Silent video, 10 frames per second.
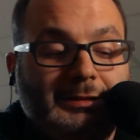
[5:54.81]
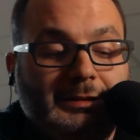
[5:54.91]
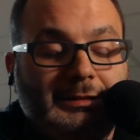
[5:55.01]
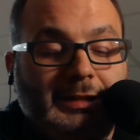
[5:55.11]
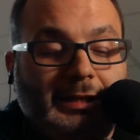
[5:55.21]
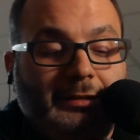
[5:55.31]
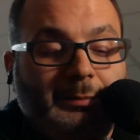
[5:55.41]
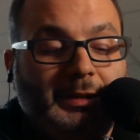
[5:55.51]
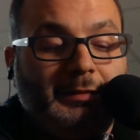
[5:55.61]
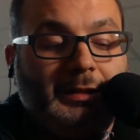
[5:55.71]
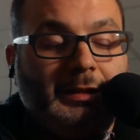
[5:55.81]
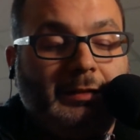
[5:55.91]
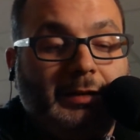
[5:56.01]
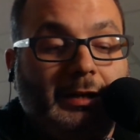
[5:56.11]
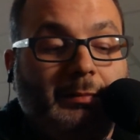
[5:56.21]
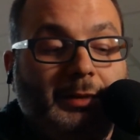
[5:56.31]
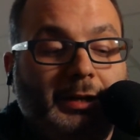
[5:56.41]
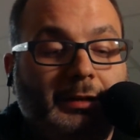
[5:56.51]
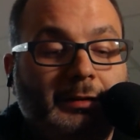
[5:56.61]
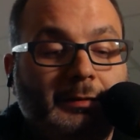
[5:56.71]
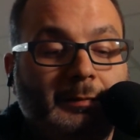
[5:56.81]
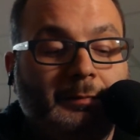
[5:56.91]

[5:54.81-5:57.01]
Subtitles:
It's got a little bit of a hum there.